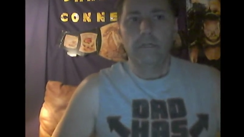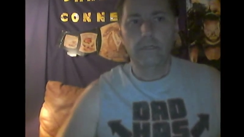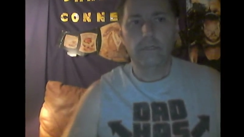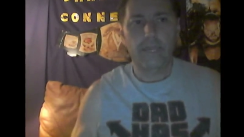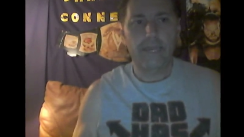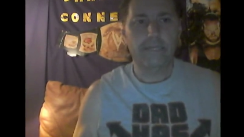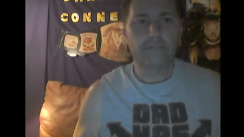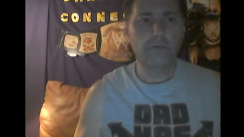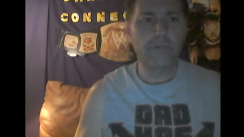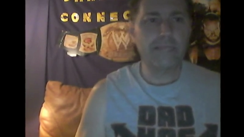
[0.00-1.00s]
Okay,
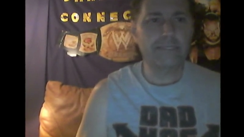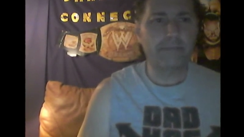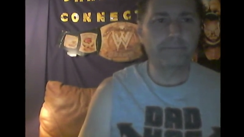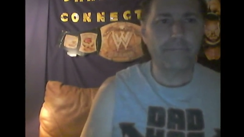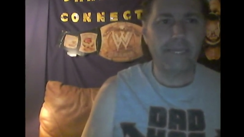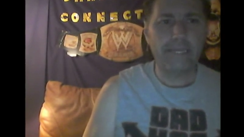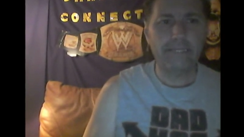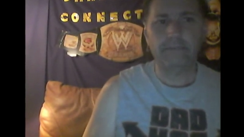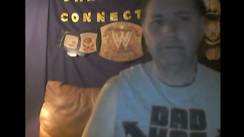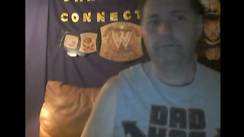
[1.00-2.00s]

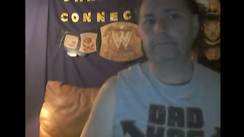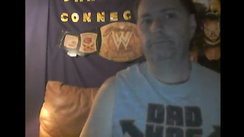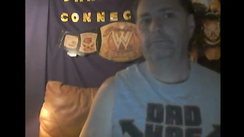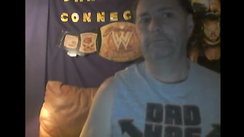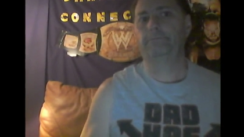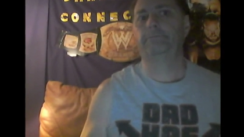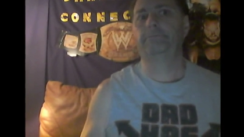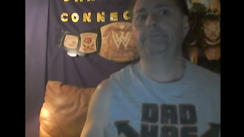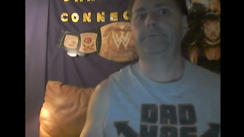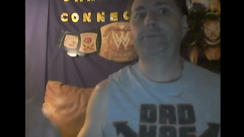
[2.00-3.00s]
2K17
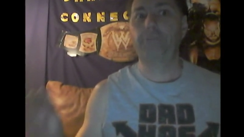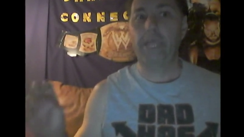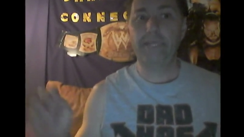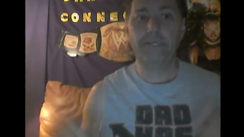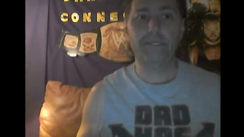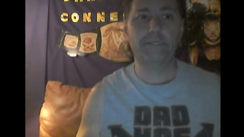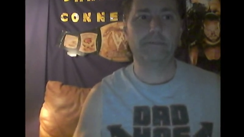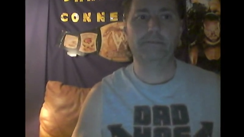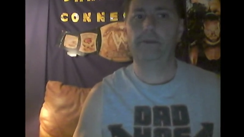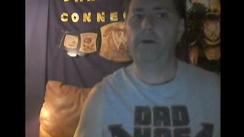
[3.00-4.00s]
changes
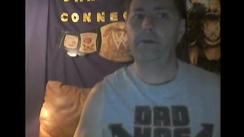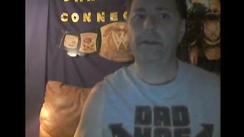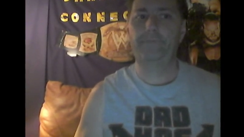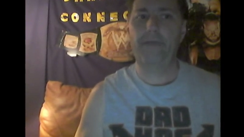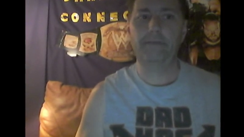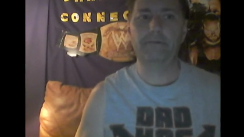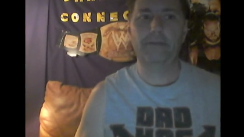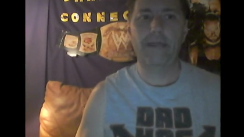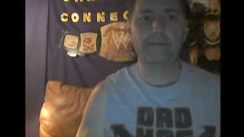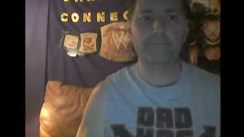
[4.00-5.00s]
are in effect.
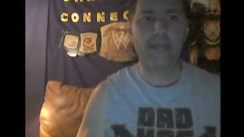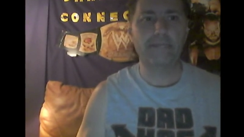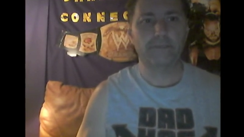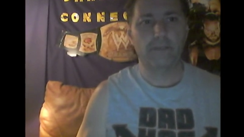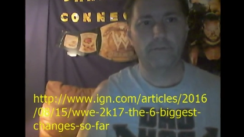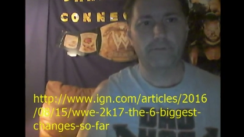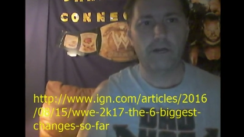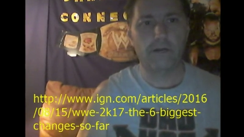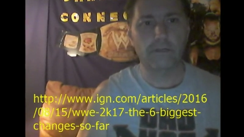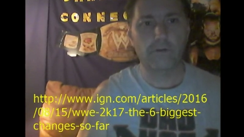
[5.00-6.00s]
Ladder match
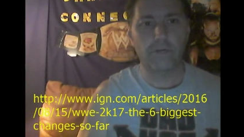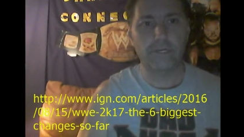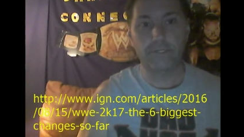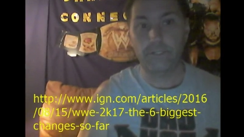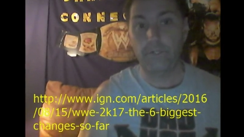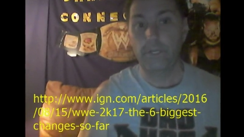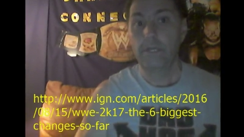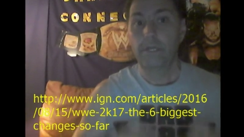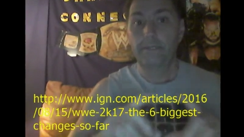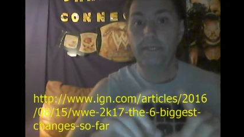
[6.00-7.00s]
overhaul according to
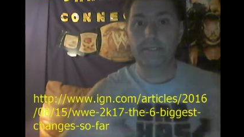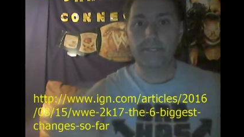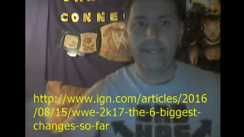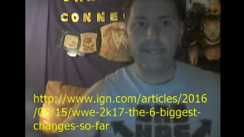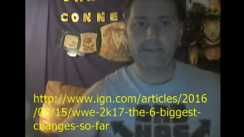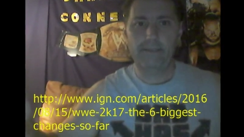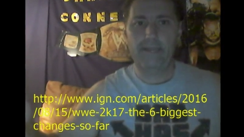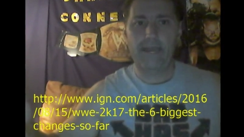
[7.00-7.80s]
this link at